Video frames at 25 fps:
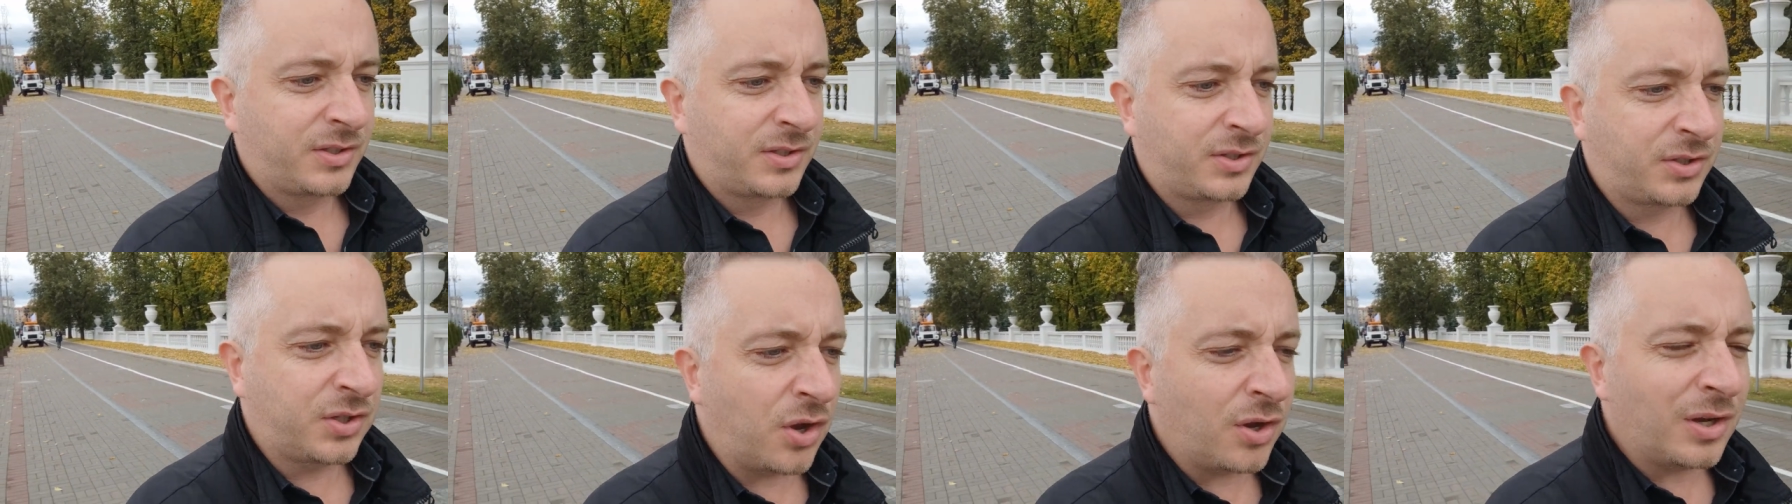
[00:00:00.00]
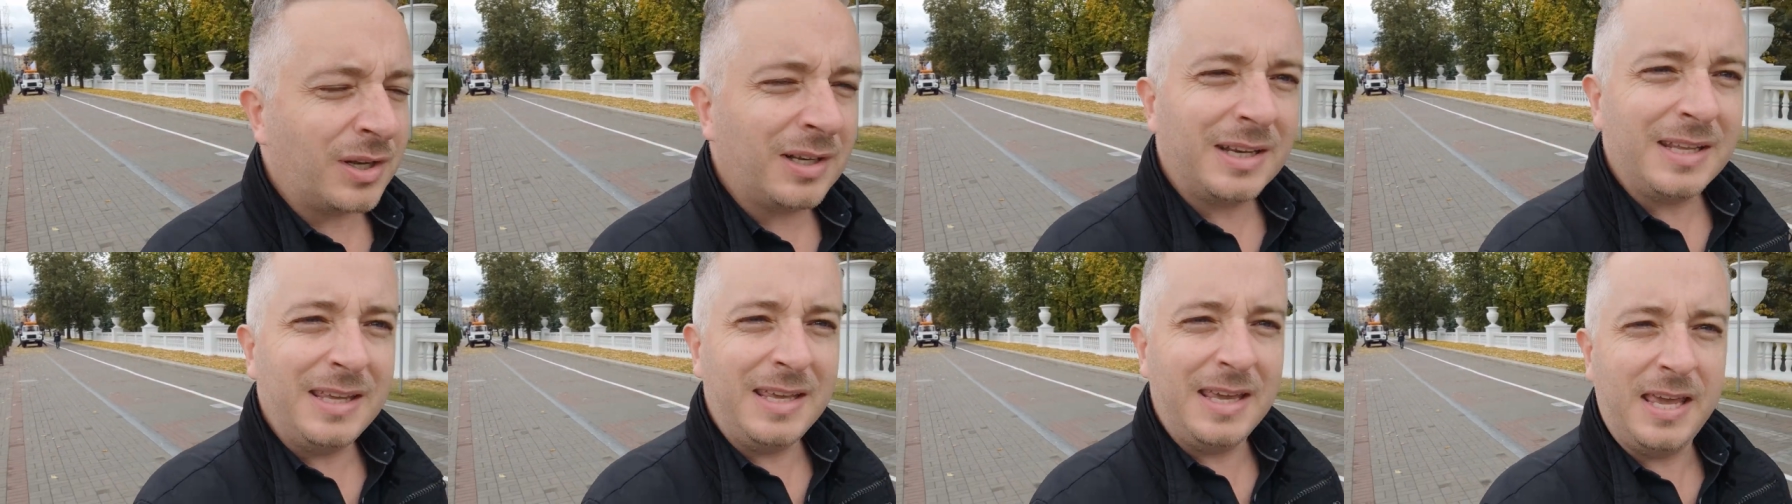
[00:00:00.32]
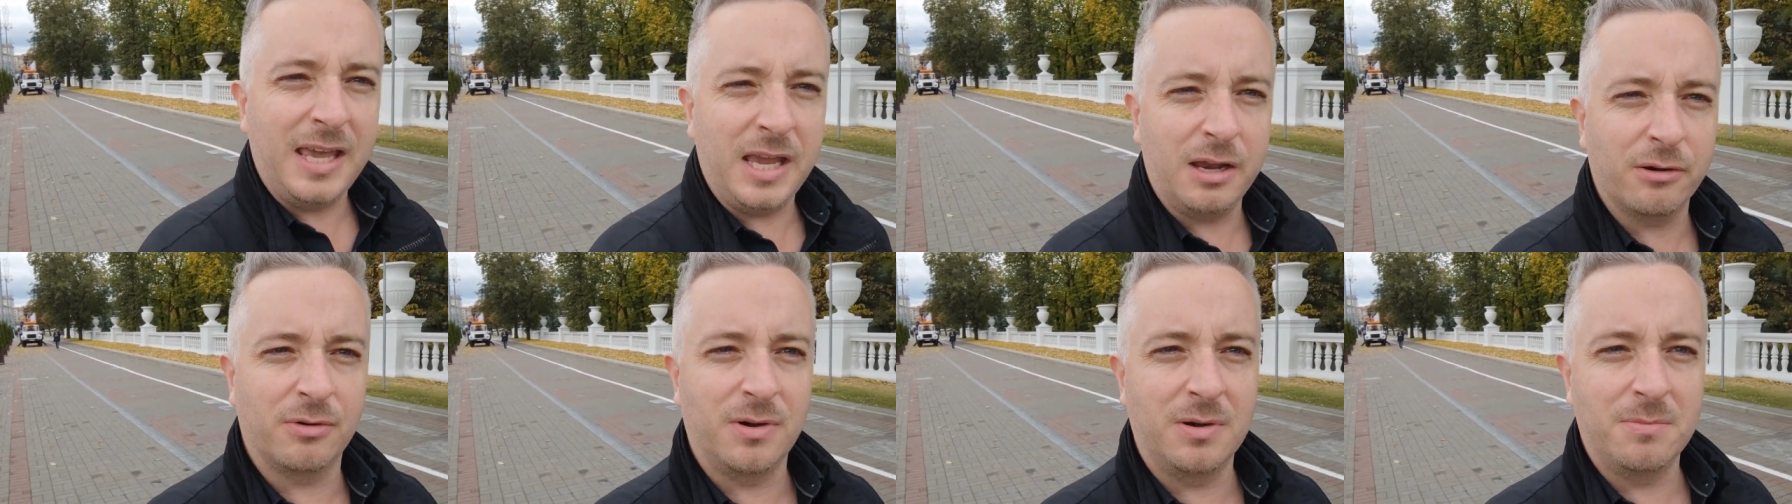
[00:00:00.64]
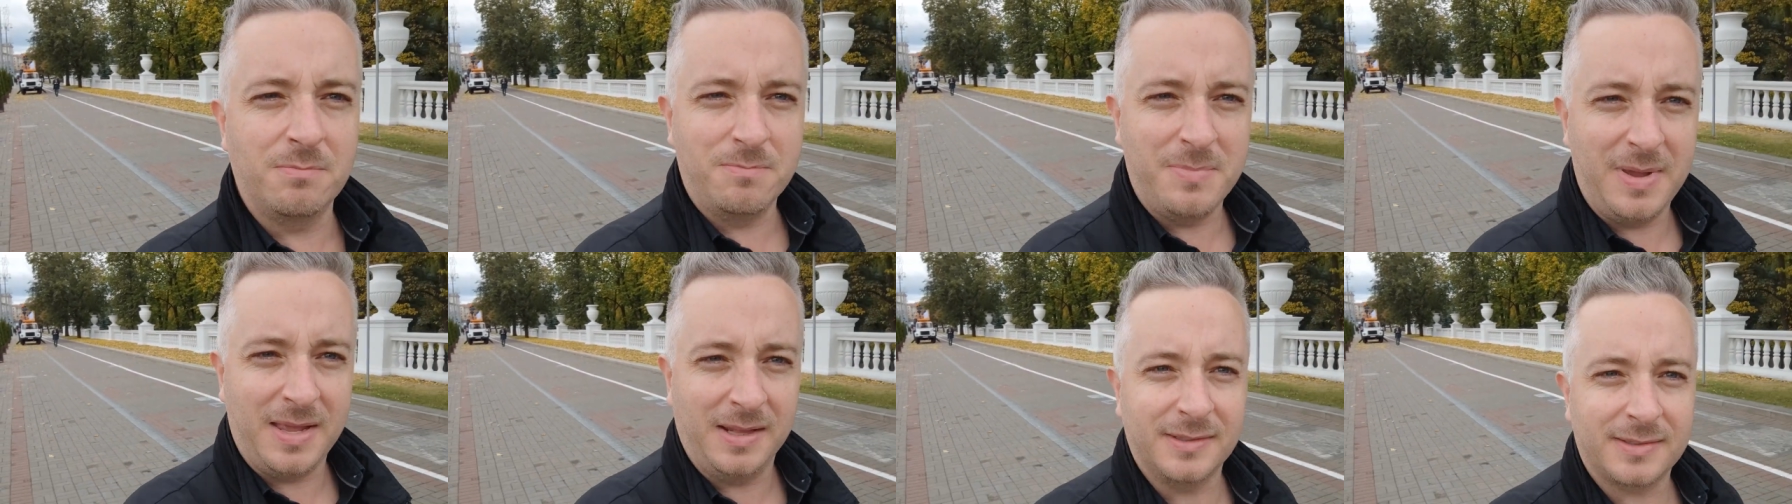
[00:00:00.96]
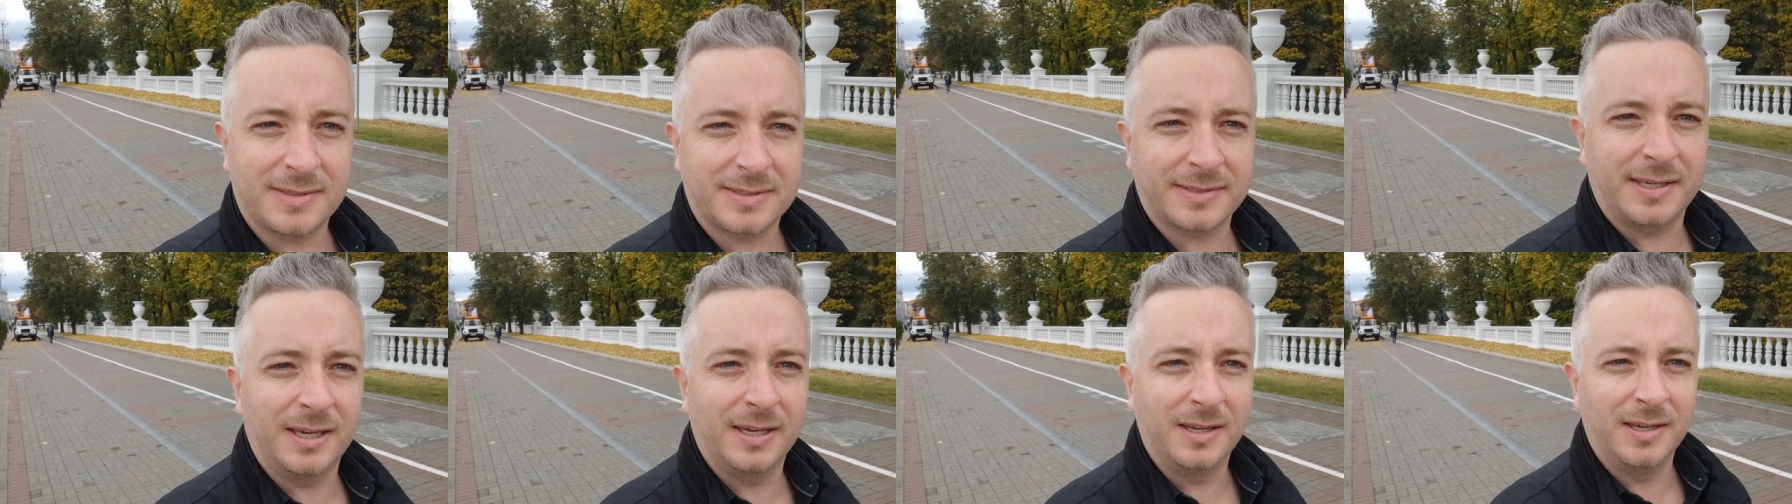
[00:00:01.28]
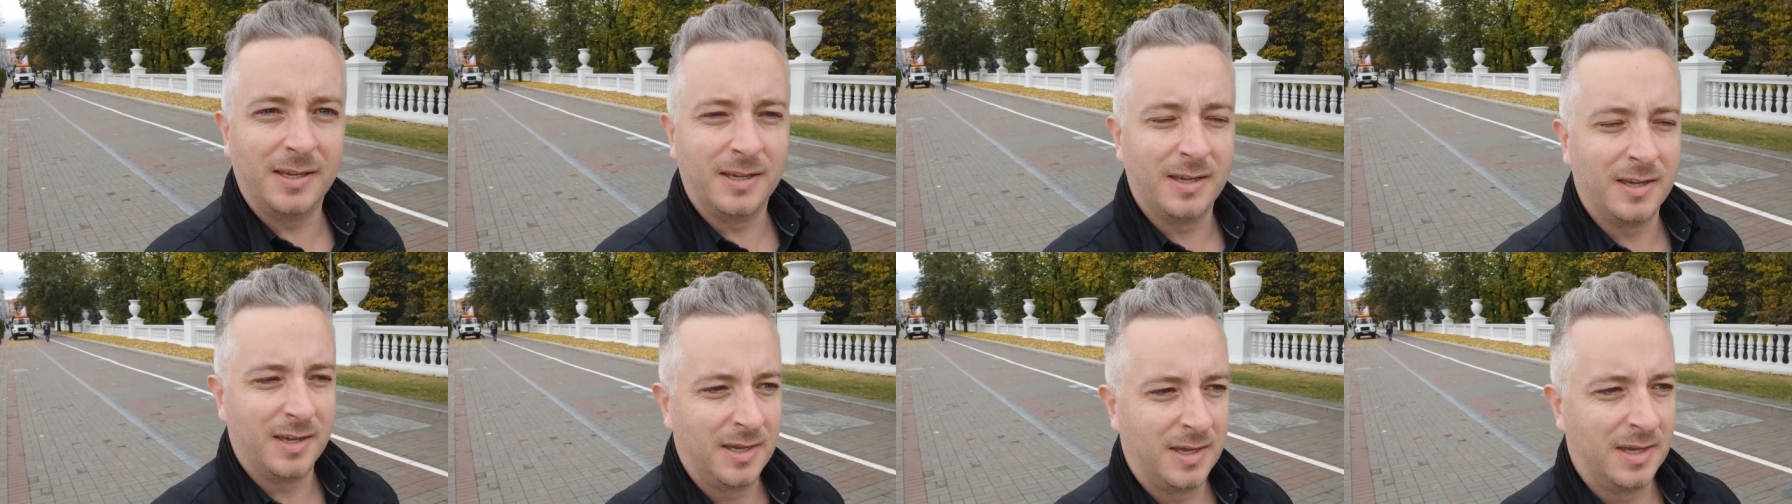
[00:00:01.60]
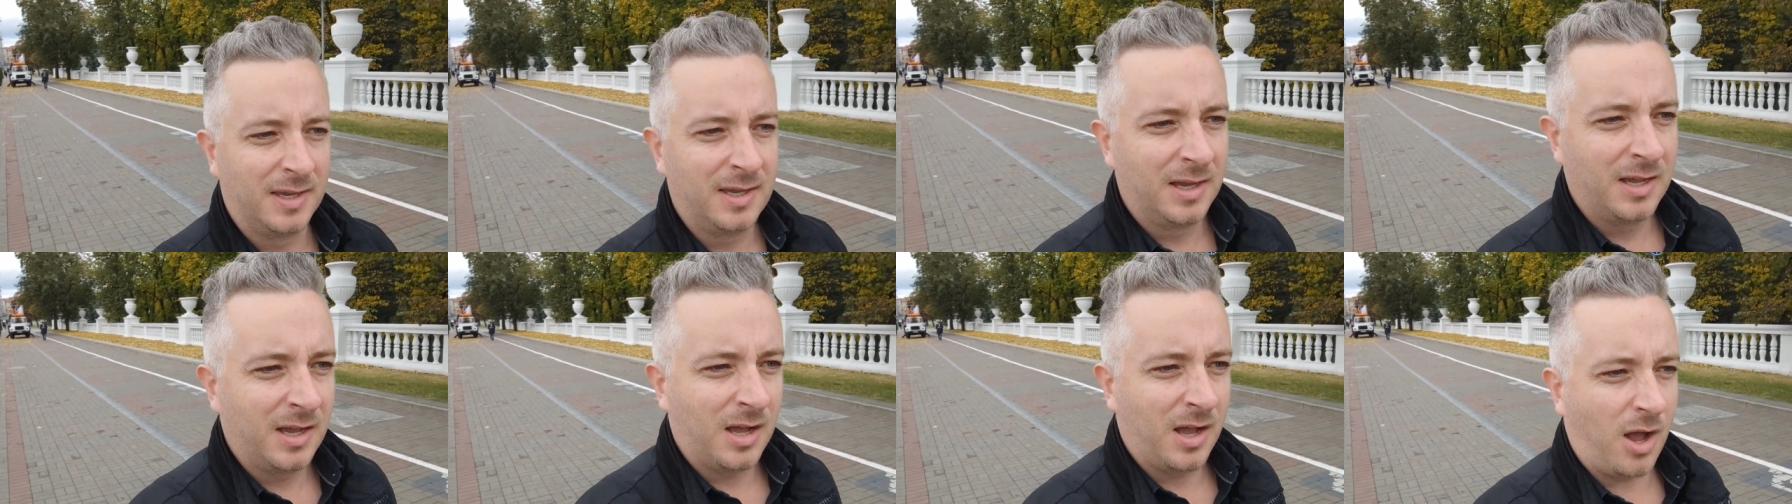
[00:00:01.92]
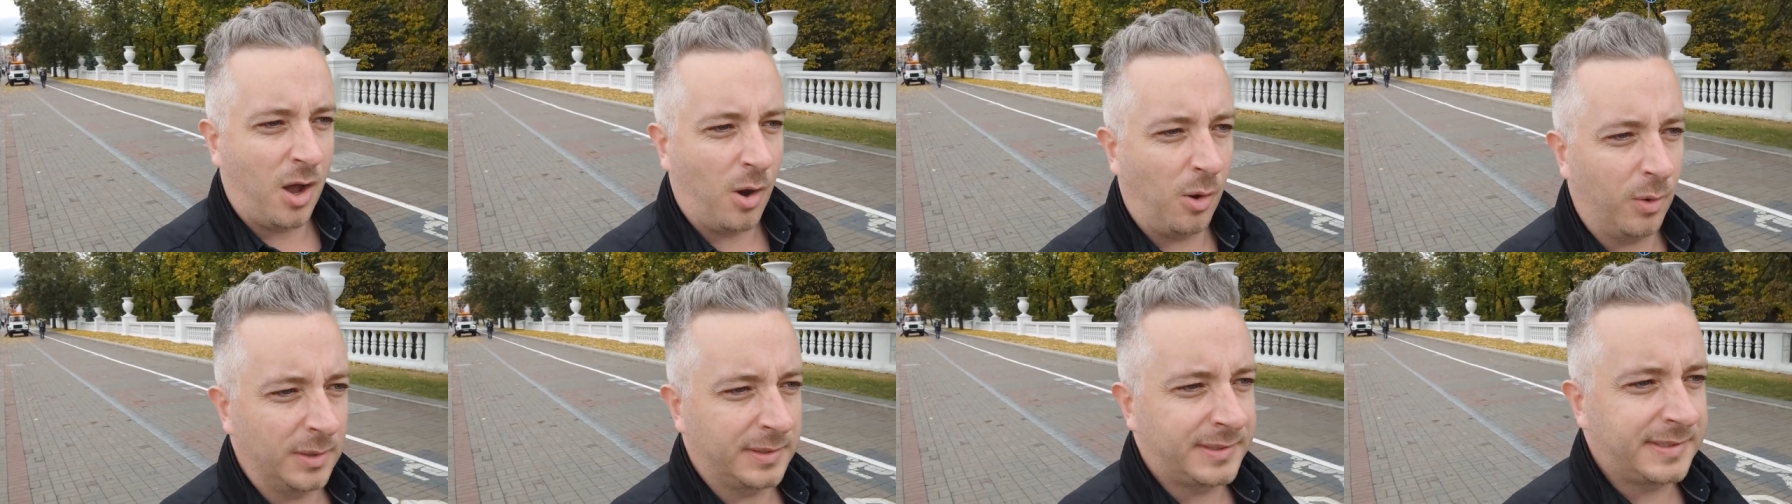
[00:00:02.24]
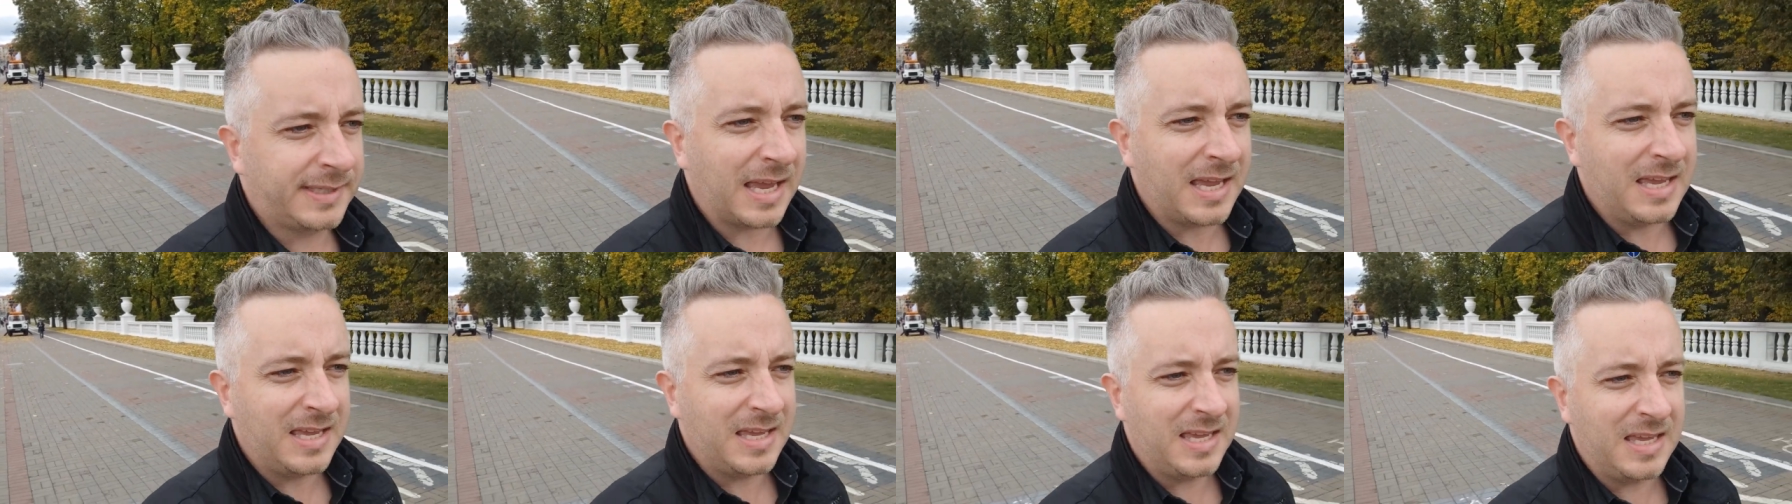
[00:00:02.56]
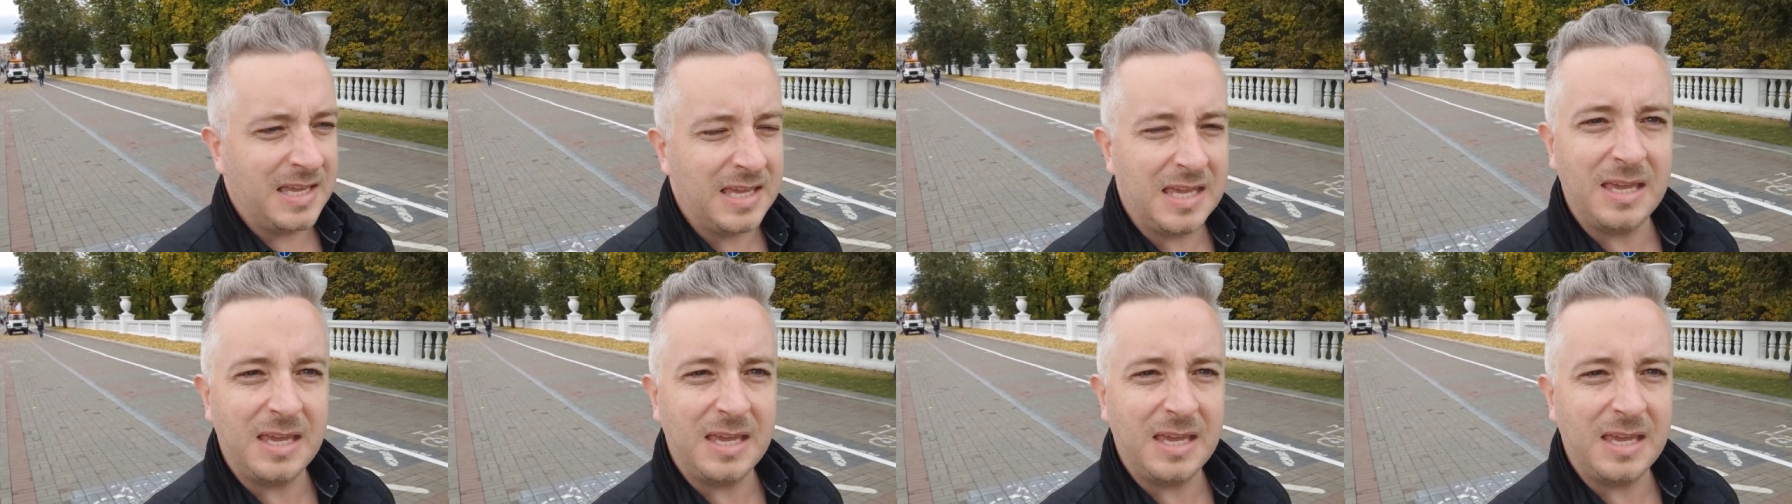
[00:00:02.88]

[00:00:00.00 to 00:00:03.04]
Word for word: certainly here in Minsk, I would say